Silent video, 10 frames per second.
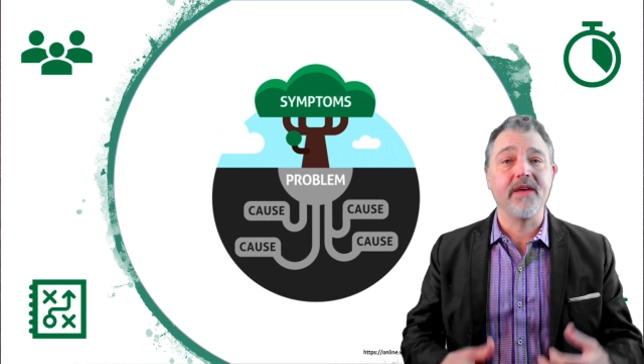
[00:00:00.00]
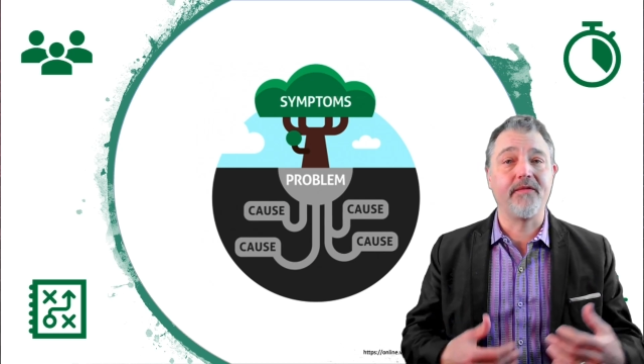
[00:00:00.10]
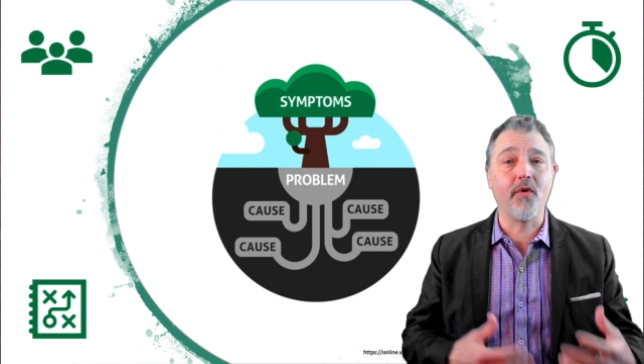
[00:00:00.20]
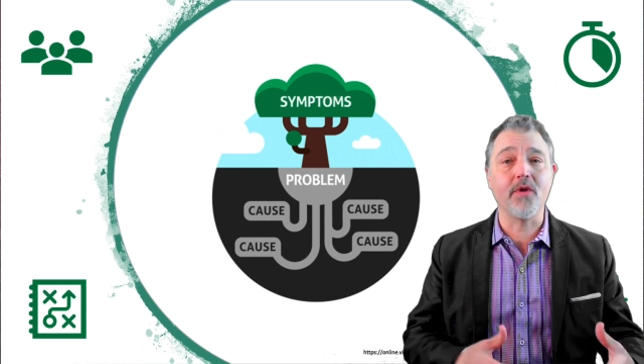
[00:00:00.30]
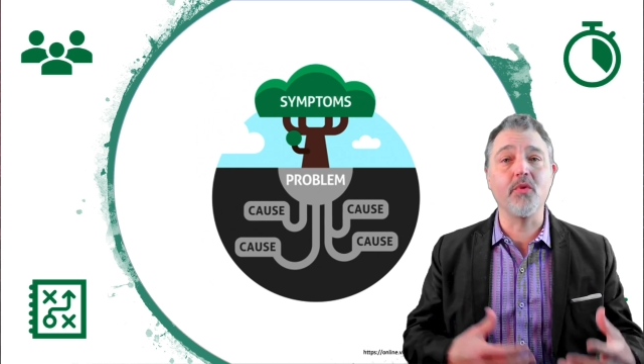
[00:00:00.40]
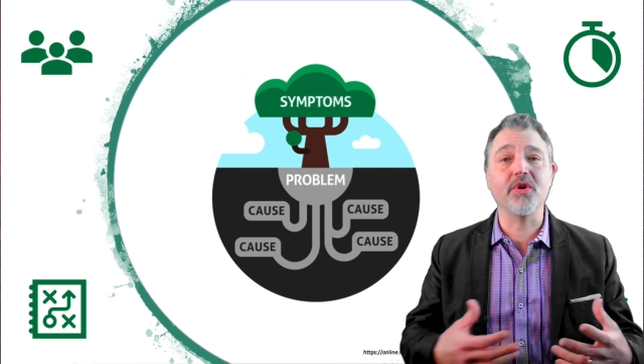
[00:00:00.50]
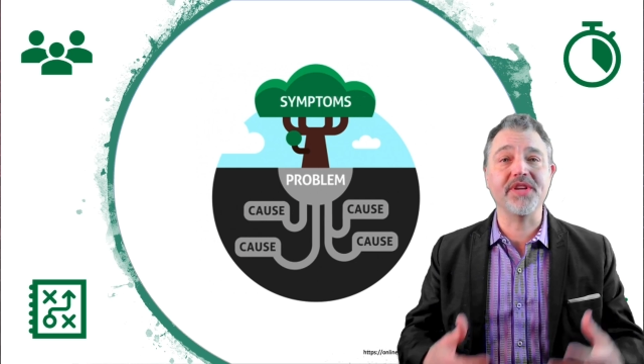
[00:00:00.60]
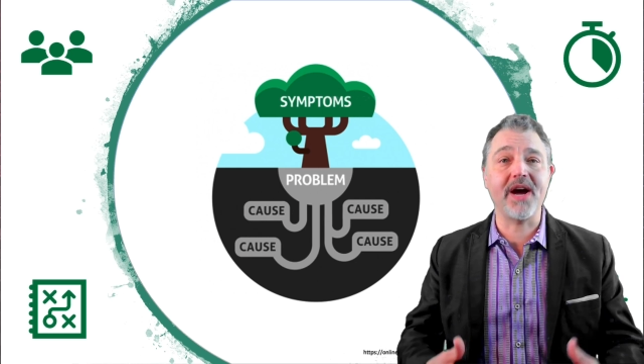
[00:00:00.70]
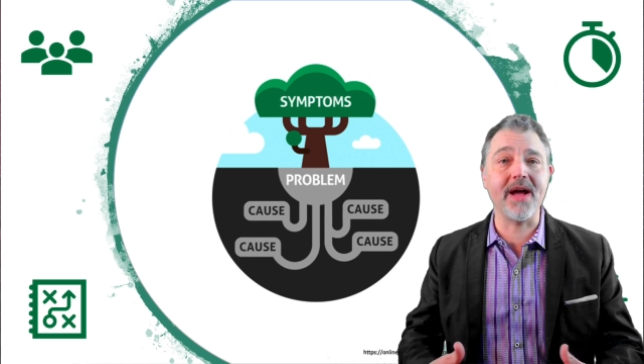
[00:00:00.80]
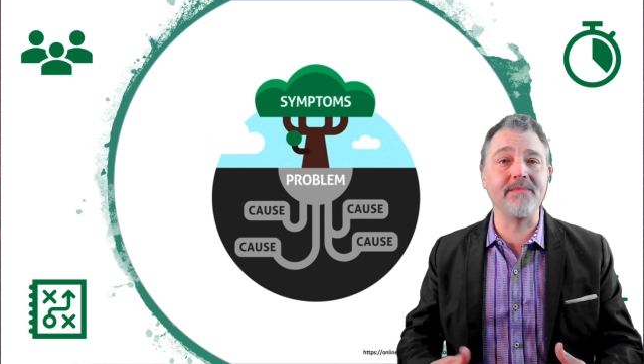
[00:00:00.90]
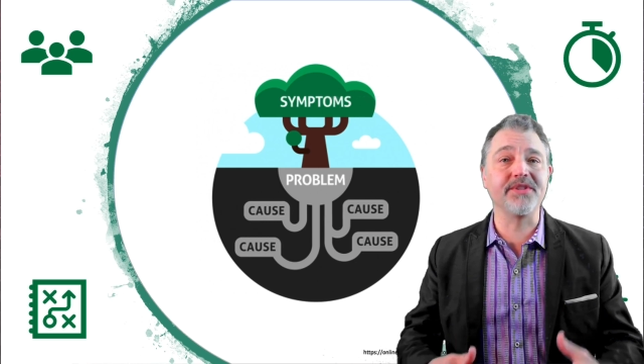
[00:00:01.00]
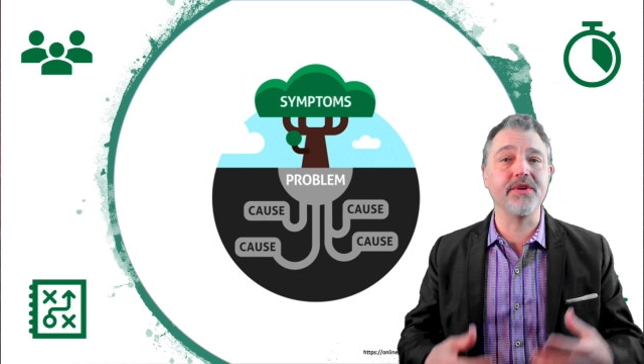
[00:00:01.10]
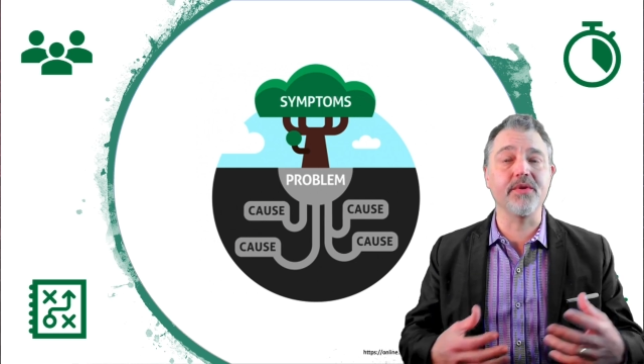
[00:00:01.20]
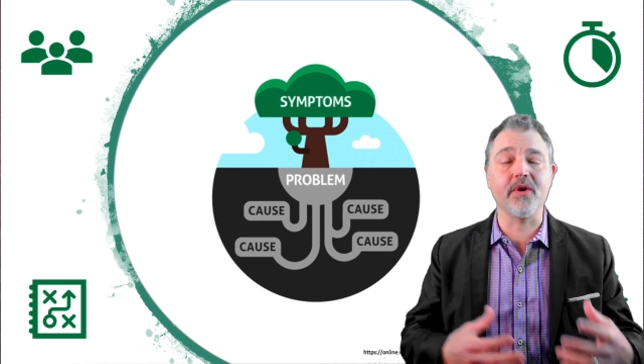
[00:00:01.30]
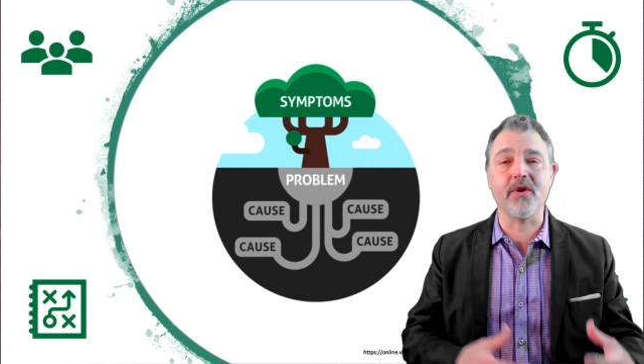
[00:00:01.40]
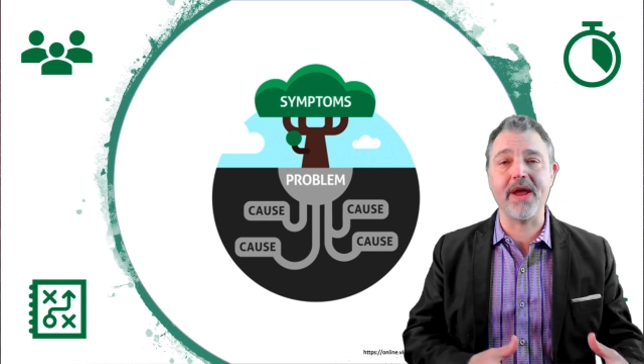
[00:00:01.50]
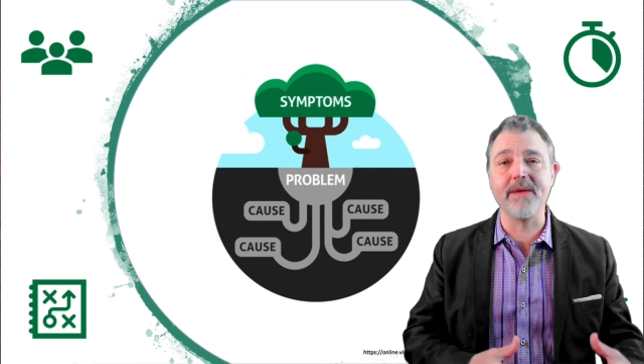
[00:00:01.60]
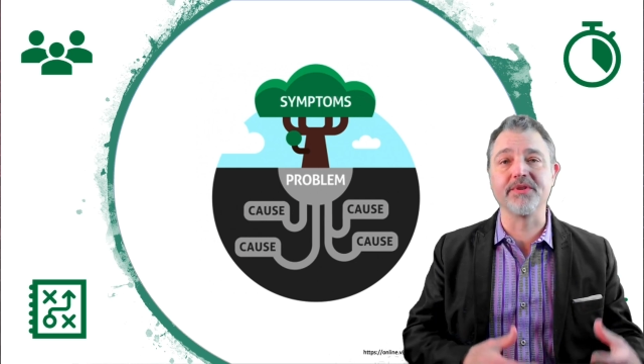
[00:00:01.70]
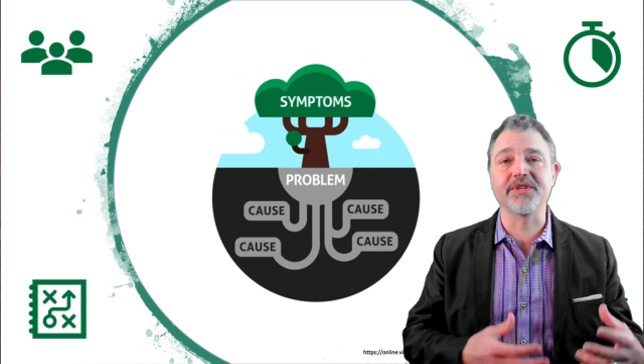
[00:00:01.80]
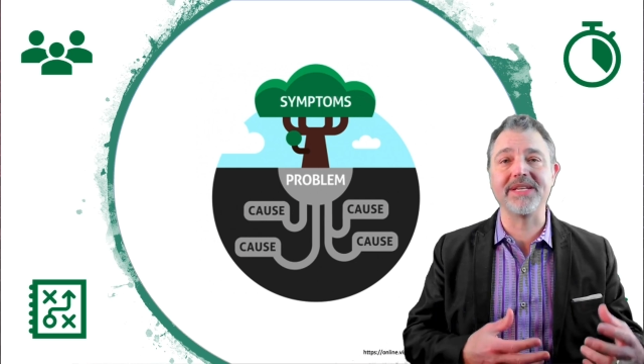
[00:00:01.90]
4 more times, you are
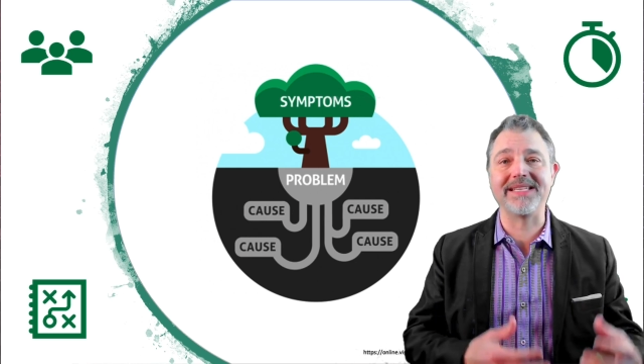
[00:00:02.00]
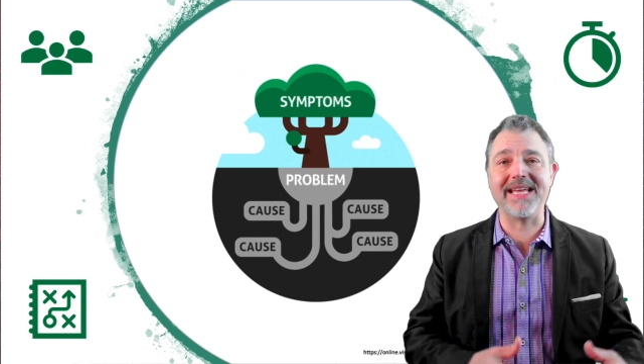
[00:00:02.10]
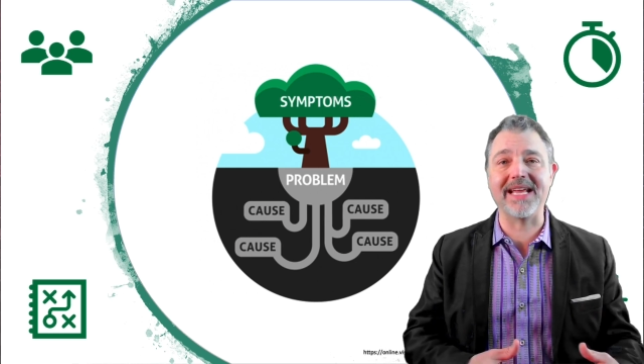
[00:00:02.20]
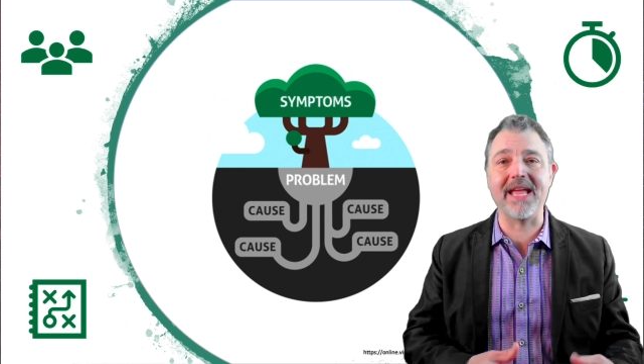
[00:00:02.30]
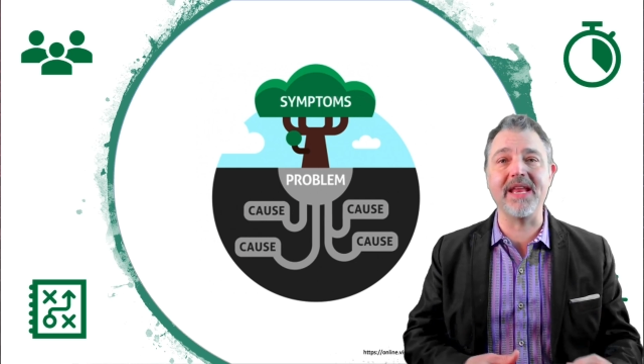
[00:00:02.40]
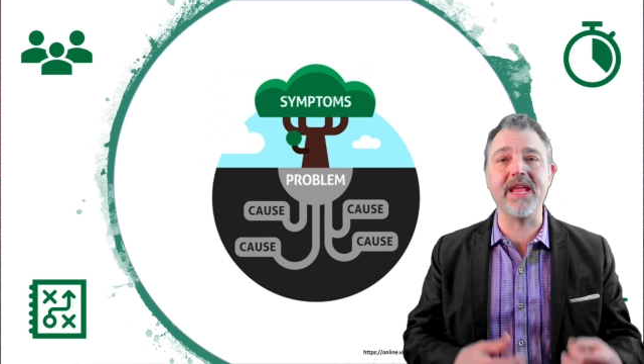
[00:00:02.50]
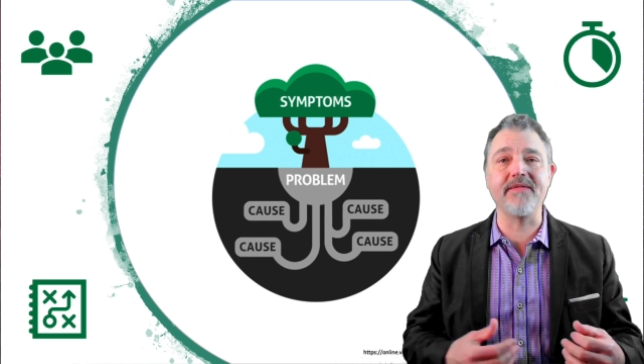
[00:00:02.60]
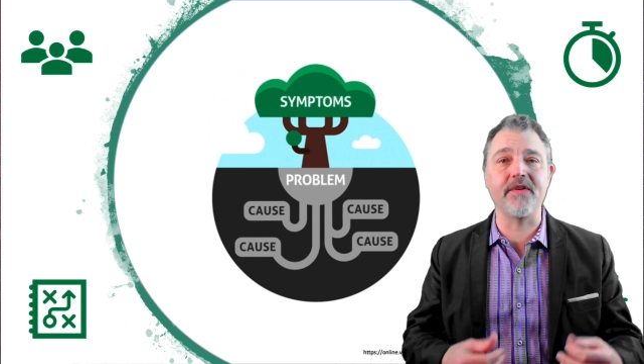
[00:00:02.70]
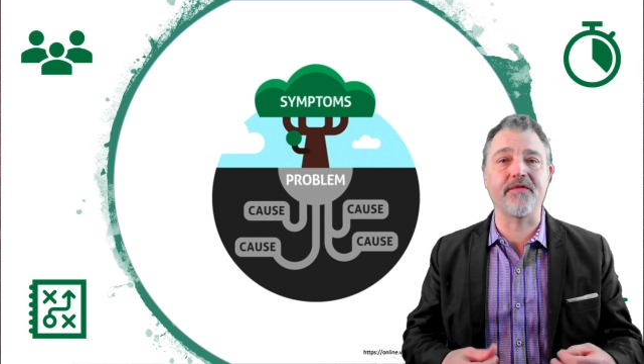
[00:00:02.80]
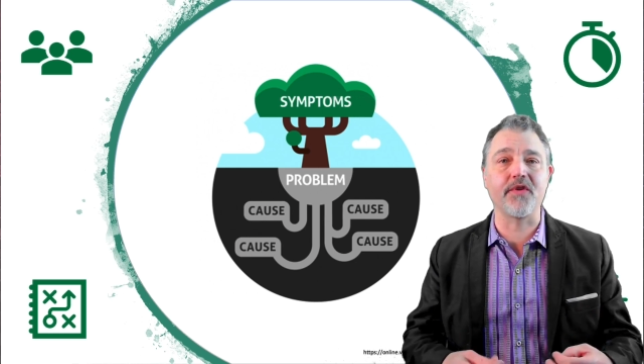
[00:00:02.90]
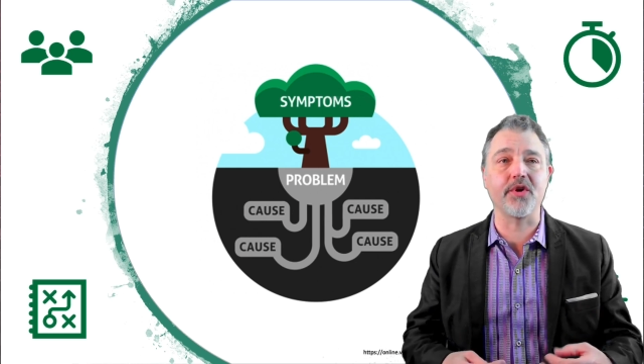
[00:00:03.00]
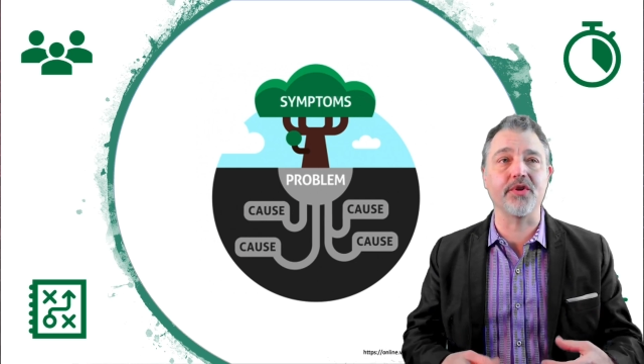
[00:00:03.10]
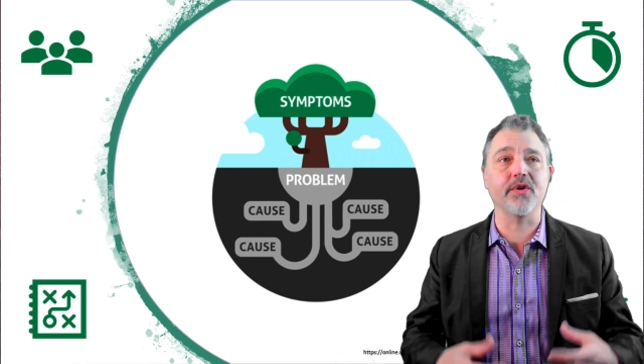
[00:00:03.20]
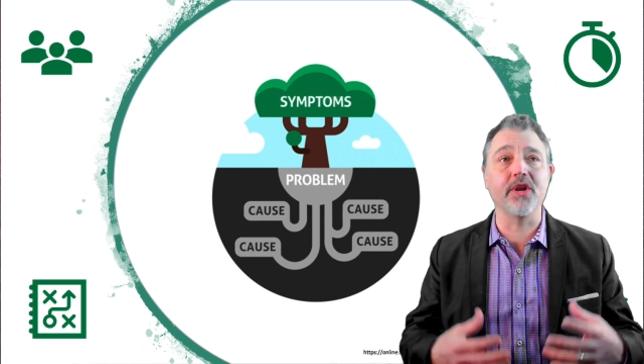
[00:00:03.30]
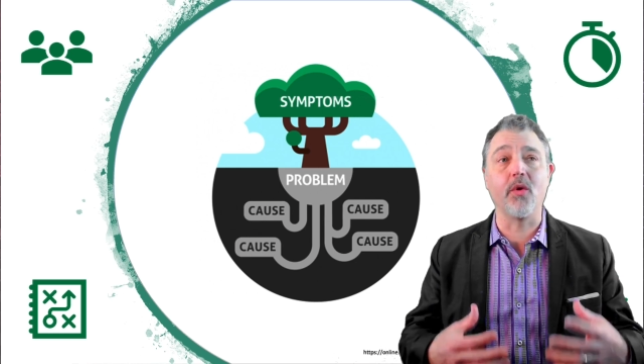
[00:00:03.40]
able to dig in even further.